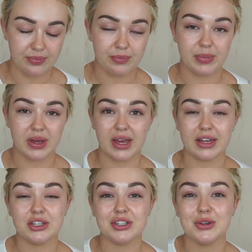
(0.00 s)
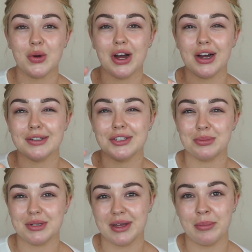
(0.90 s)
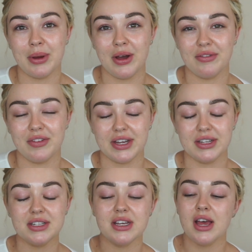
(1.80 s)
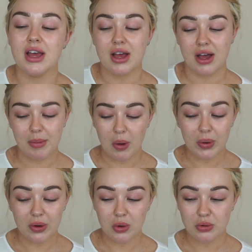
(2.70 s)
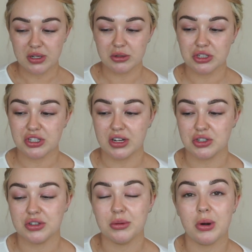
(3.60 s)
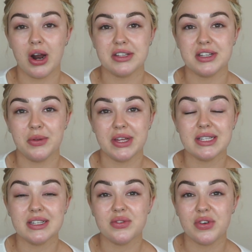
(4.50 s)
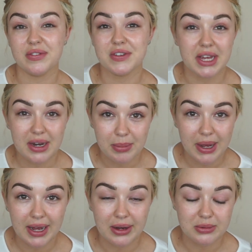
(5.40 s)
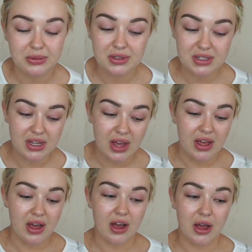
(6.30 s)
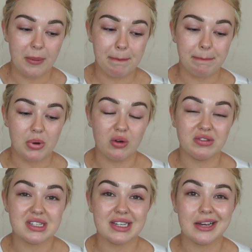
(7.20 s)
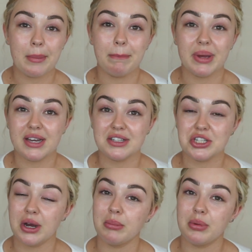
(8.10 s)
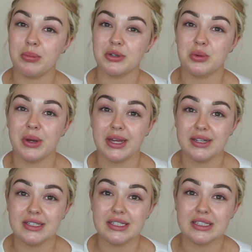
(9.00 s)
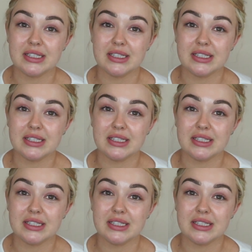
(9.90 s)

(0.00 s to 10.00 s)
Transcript: but yeah, just not 100% perfect. I will also just touch on the price. So this is £15, obviously a big jump between